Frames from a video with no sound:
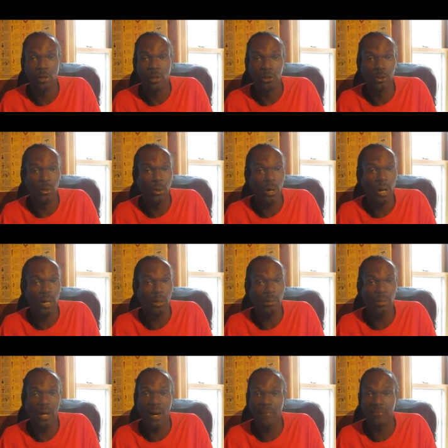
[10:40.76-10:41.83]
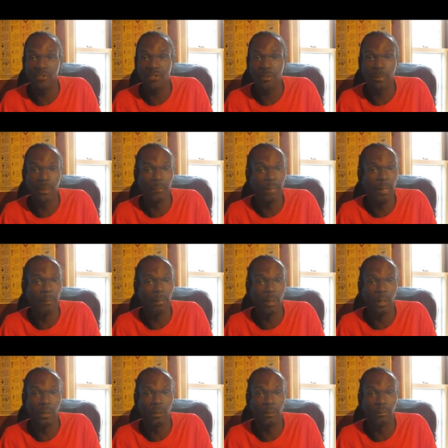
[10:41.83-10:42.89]
You are going to have to spill my
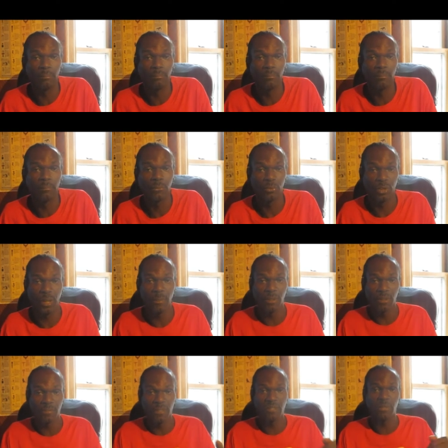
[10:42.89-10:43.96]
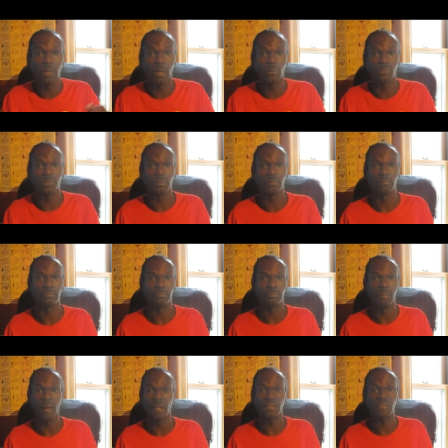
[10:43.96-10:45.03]
blood to get me out of this house.
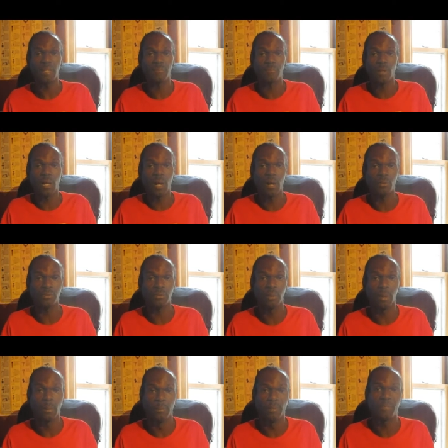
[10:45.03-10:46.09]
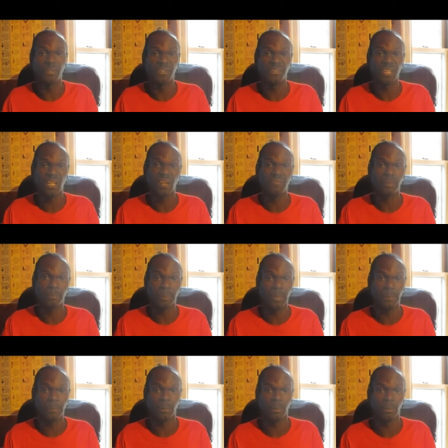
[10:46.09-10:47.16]
And it's not for the house, but for the sake of the
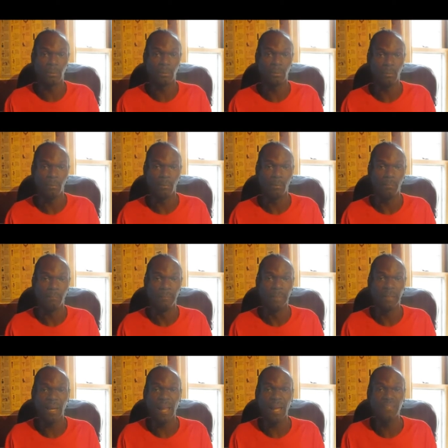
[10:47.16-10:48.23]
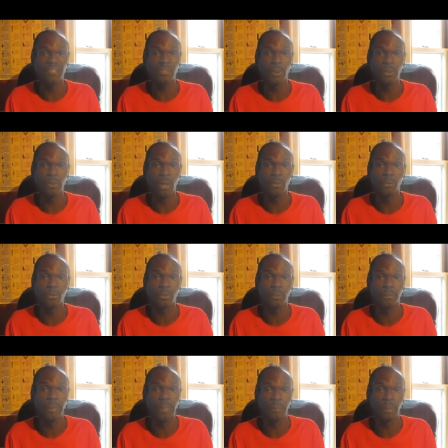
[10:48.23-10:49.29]
people. Because I see what y'all do to the
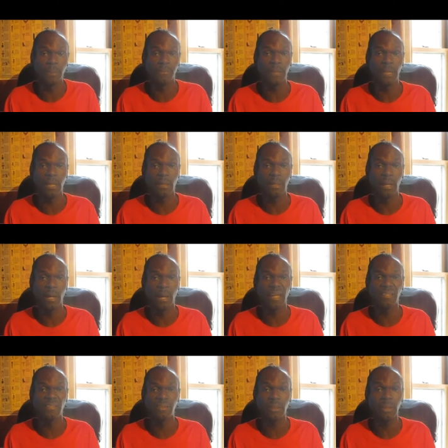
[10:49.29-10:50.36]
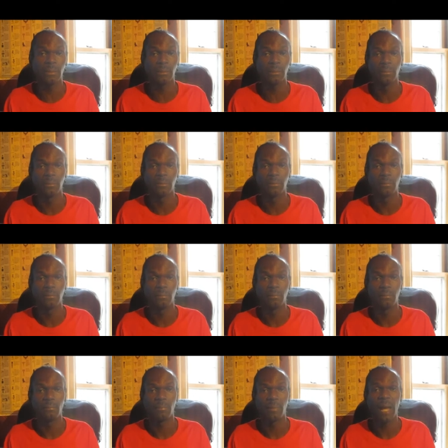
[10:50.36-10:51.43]
people every day. I see it.
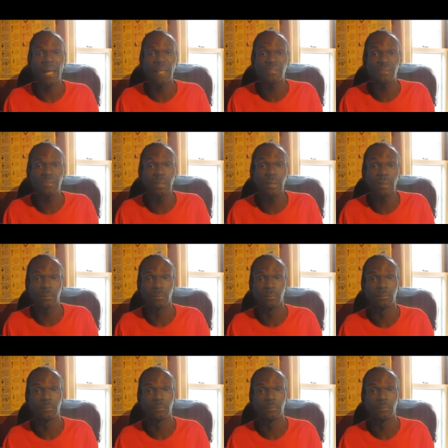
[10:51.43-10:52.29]
I see it.